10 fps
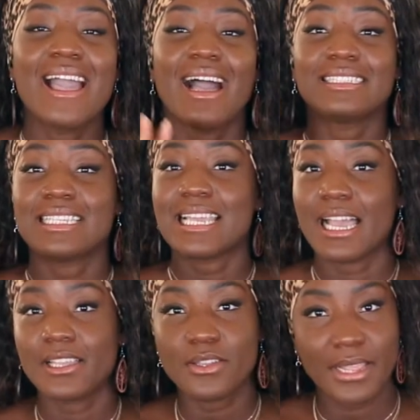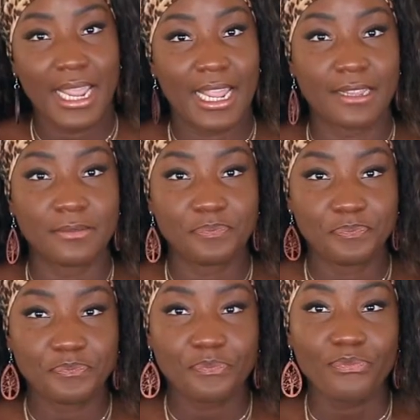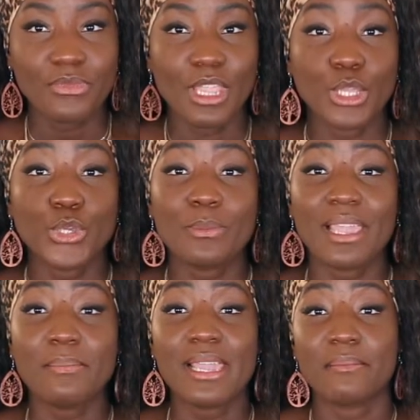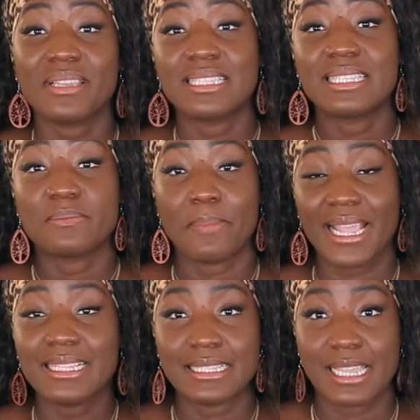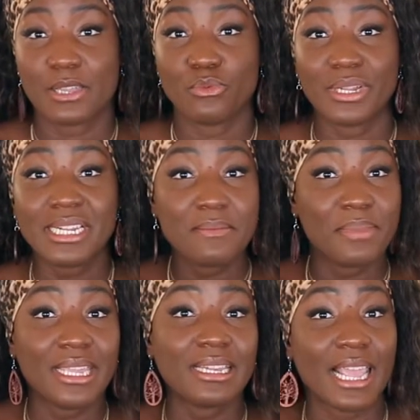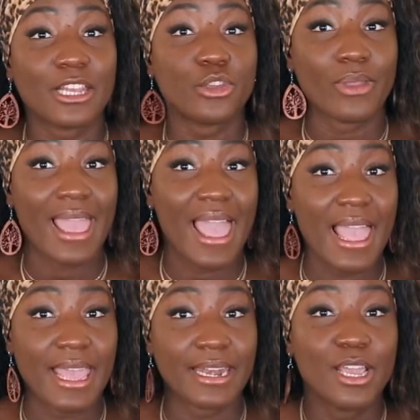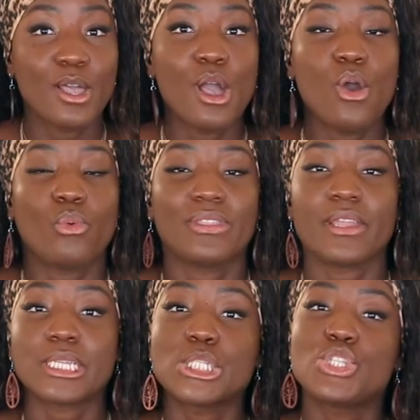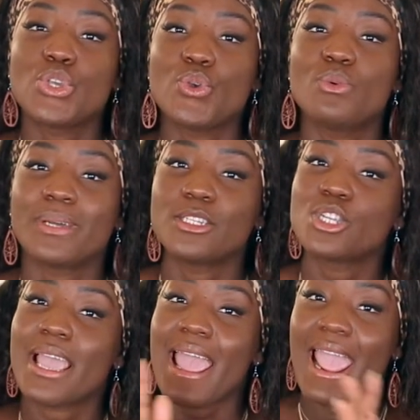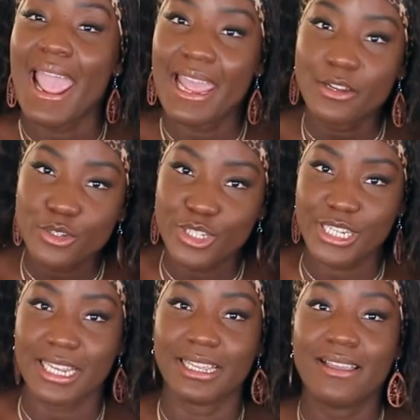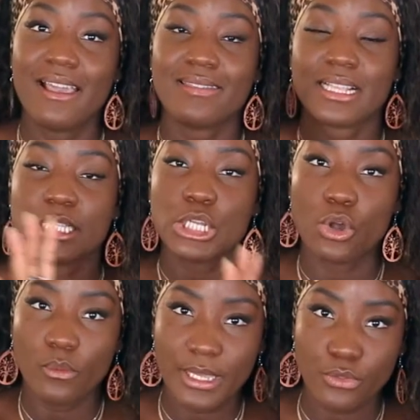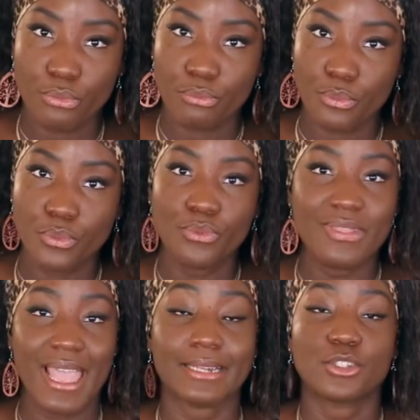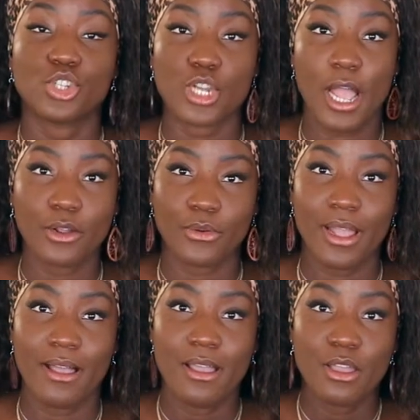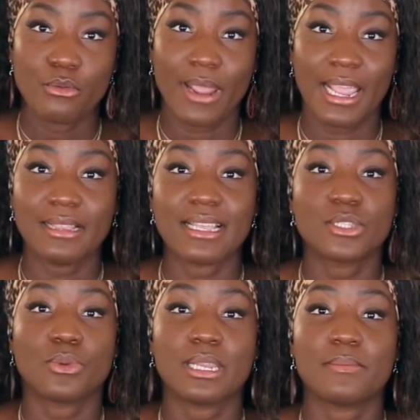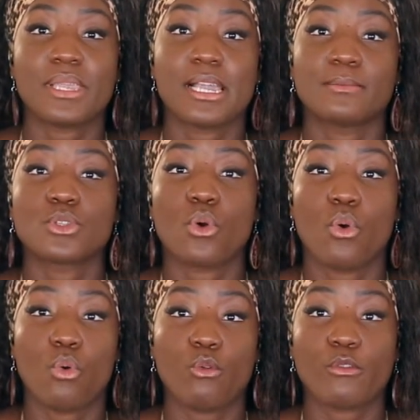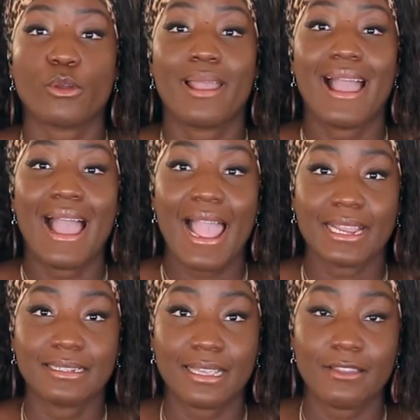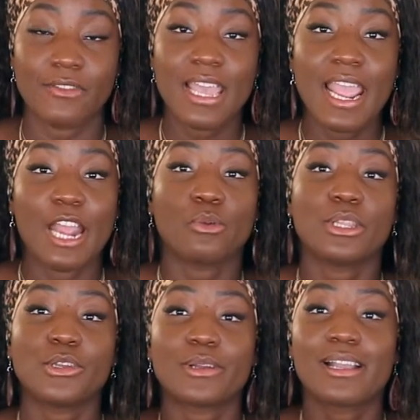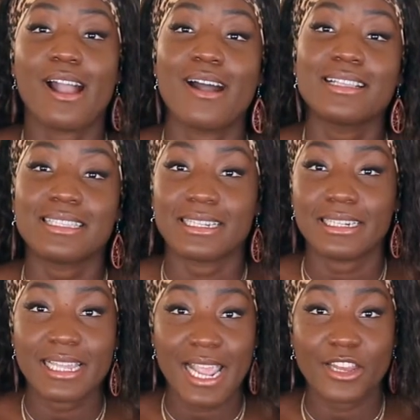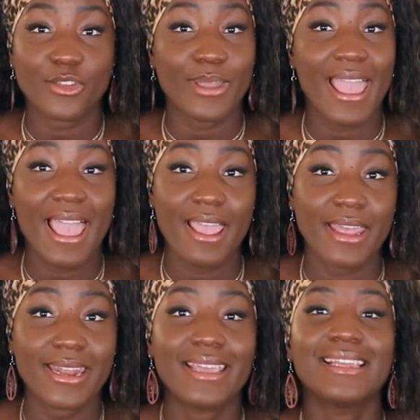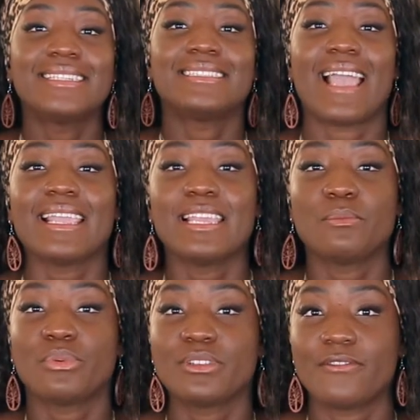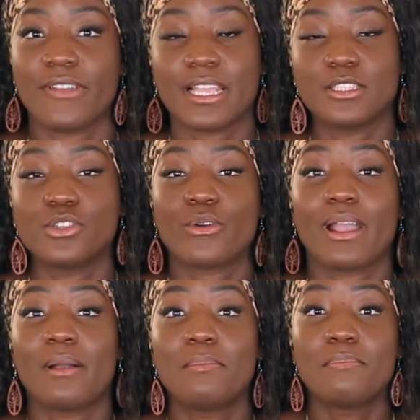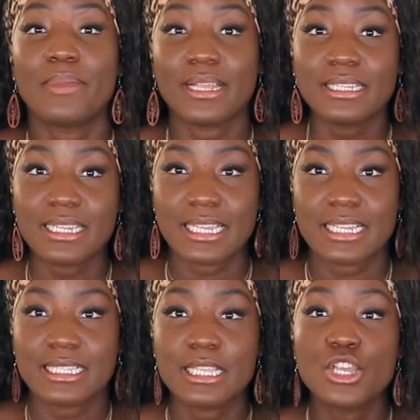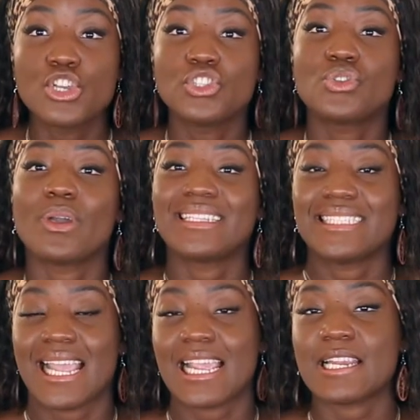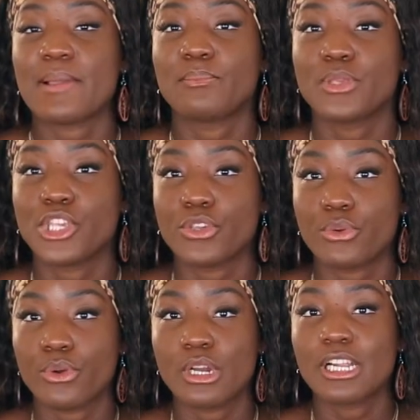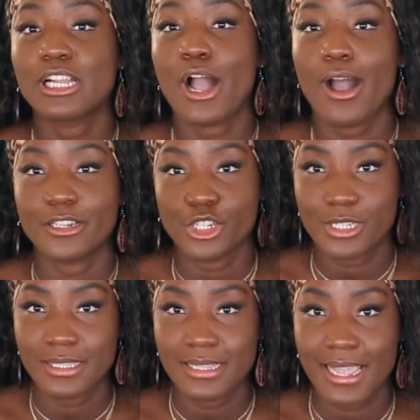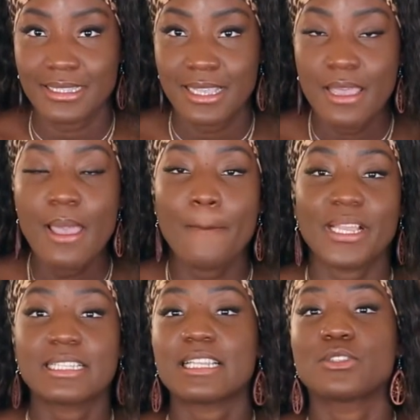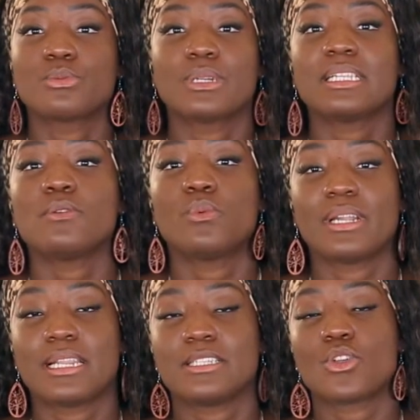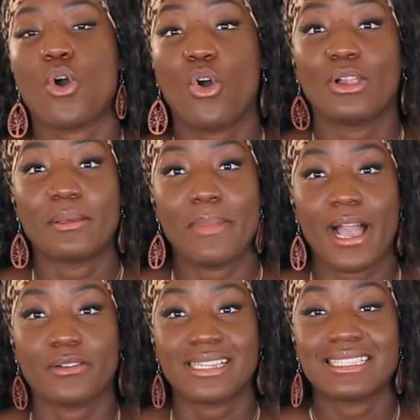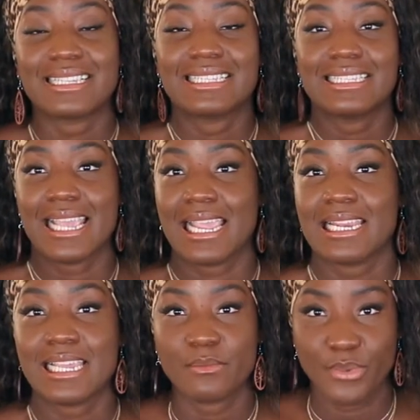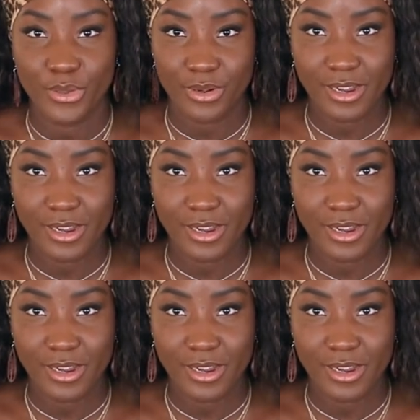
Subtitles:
On the other hand, you may be a bit spacey, really being in your head when there is too much energy that's going through that chakra, right? That's when it becomes overactive. And when you're constantly in your head, that can prevent your abilities to attain pure consciousness, because that's really what it is all about, is attaining pure